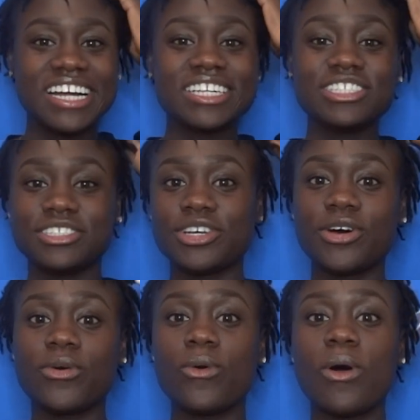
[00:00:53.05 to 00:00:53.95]

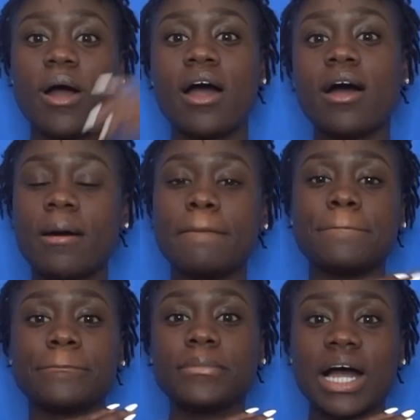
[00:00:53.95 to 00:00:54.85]
So
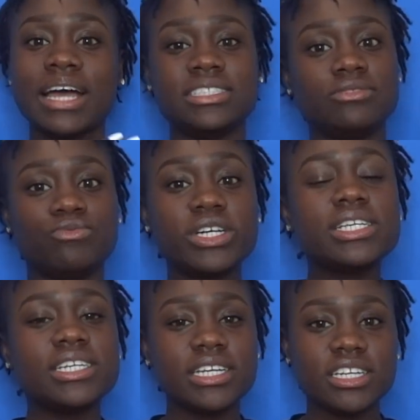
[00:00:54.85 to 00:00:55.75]
um, I
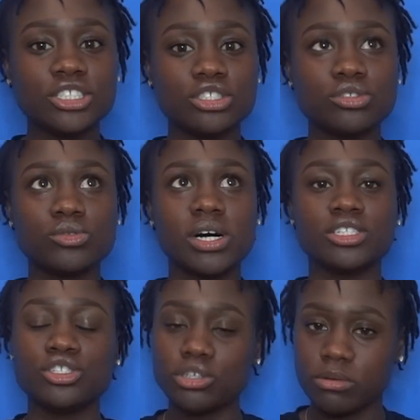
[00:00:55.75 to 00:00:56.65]
really didn't do
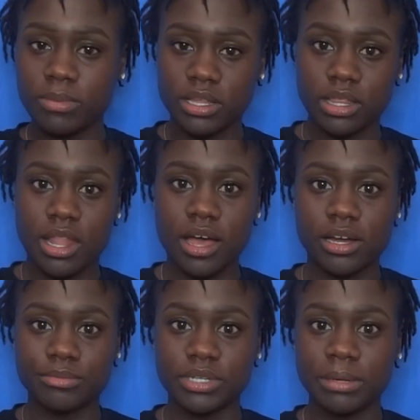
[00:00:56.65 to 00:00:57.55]
a two month lock
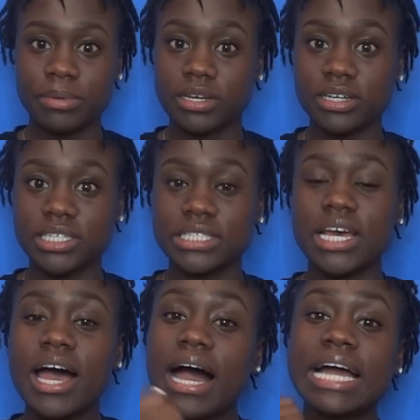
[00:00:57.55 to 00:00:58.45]
update because
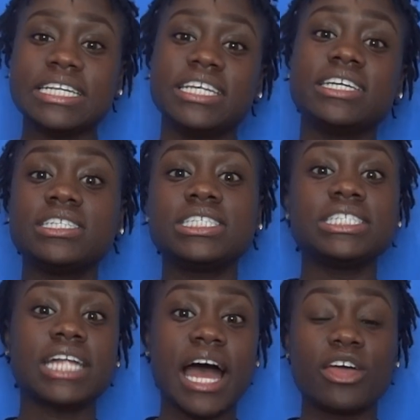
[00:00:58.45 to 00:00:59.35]
I did
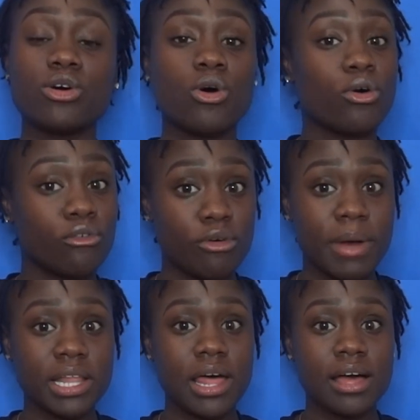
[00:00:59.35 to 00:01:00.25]
style over
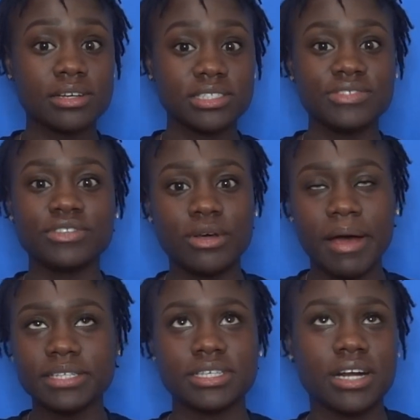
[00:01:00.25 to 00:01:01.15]
my locks, even though
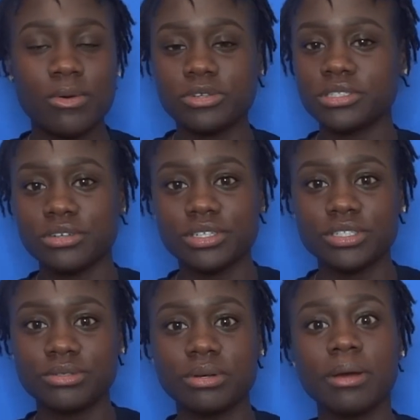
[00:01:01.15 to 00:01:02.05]
I said I wasn't going
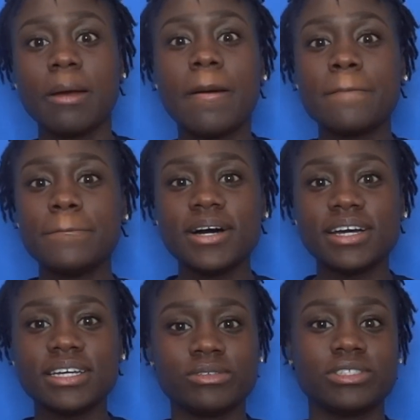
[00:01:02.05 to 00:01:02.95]
to do it.
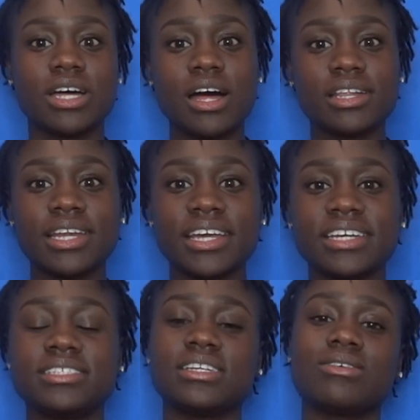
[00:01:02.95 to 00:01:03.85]
But it was the
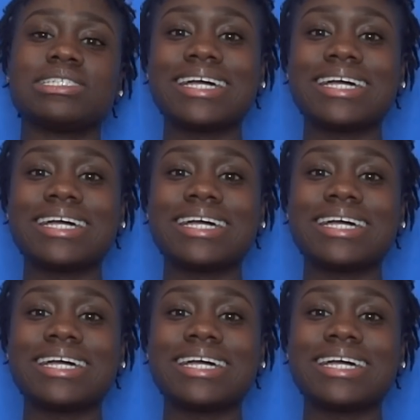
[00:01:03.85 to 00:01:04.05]
holidays and I was